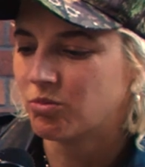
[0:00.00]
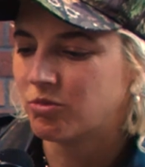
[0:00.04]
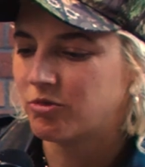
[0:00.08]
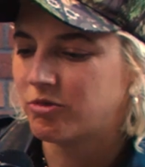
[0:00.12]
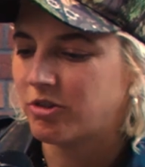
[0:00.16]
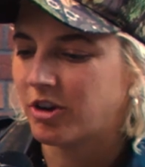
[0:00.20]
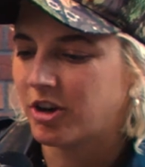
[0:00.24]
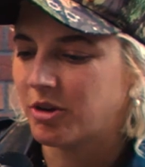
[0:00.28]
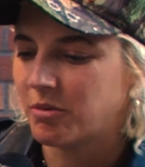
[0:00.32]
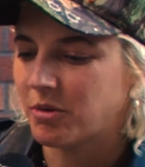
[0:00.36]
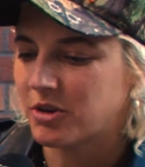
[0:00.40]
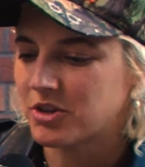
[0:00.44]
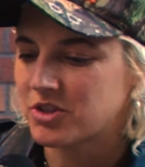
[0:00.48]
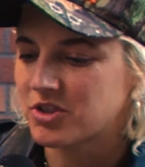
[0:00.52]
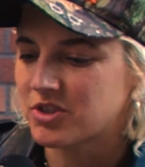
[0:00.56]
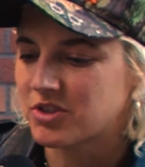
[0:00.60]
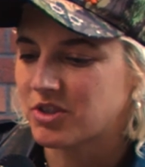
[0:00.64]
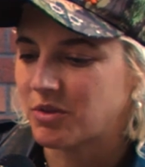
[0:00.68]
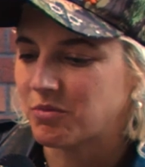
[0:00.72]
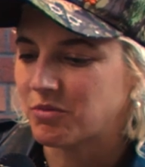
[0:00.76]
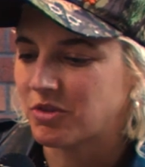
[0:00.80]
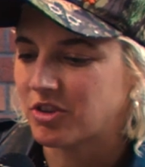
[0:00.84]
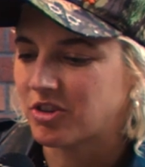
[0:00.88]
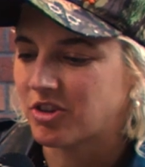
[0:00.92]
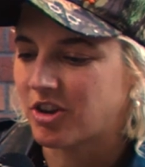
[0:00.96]
Very much
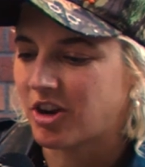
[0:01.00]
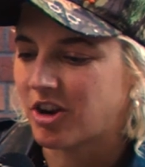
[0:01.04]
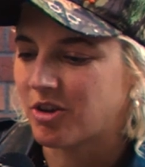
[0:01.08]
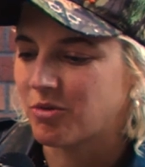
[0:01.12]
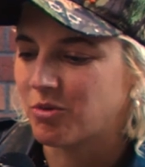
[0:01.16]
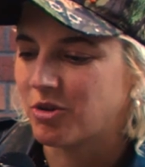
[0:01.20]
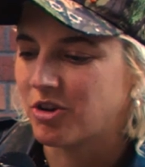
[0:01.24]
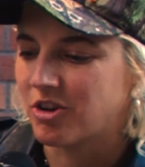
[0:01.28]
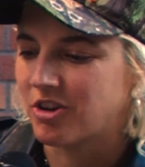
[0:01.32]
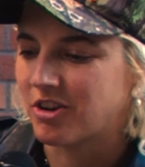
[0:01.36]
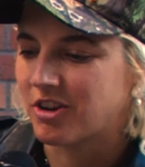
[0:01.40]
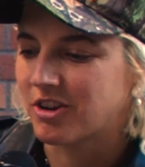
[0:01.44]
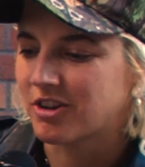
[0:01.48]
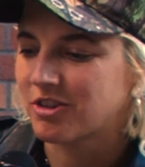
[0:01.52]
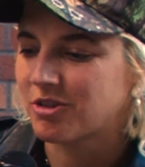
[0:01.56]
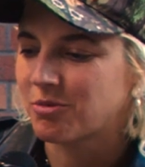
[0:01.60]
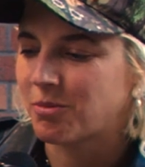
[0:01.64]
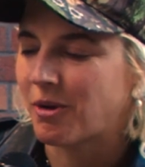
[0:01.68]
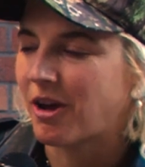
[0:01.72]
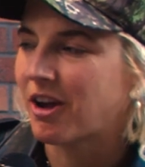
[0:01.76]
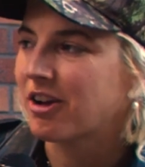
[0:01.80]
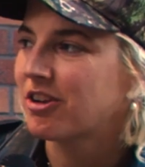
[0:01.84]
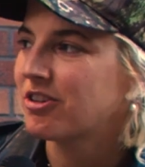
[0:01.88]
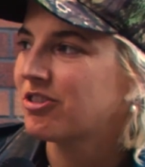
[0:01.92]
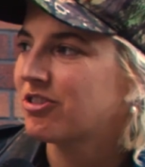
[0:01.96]
something that I wouldn't
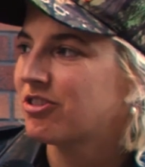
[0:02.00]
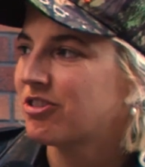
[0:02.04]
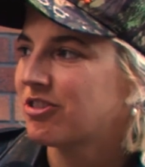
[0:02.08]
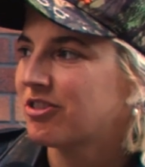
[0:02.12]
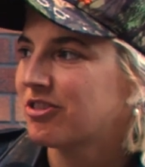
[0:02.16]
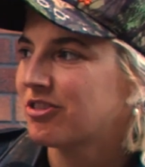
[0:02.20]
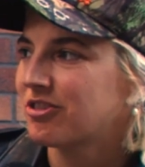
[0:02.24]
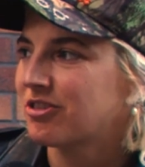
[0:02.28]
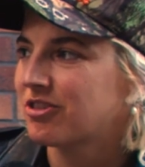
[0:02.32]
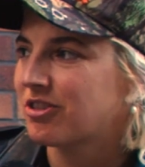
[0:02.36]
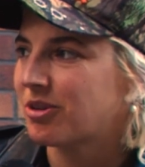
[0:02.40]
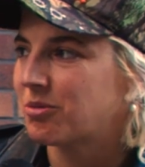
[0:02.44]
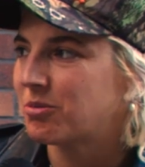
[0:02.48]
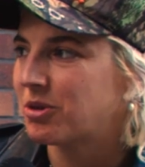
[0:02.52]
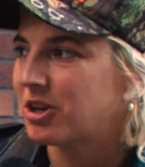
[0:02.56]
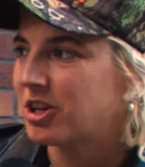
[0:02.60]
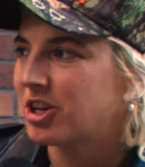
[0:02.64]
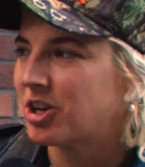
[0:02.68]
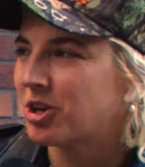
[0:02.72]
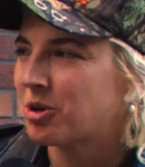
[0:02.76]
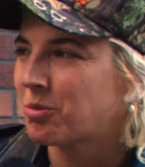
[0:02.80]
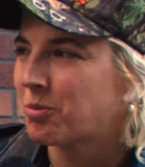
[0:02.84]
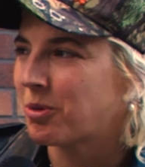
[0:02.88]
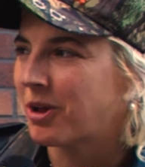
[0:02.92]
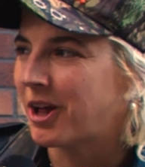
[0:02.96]
expect
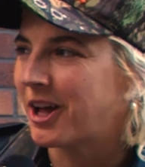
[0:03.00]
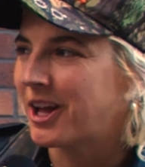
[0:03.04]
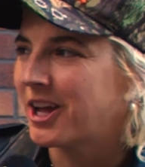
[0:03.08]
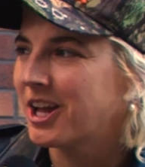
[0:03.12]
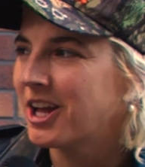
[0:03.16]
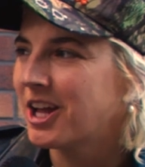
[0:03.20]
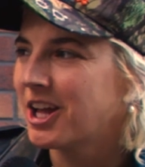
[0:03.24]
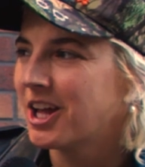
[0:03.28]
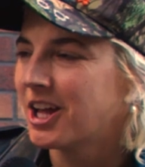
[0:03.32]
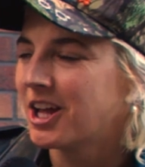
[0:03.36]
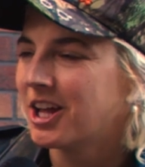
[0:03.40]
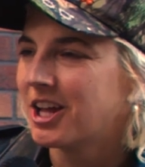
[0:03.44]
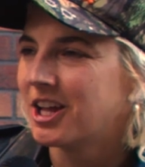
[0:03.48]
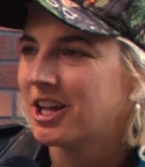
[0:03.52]
somebody to play,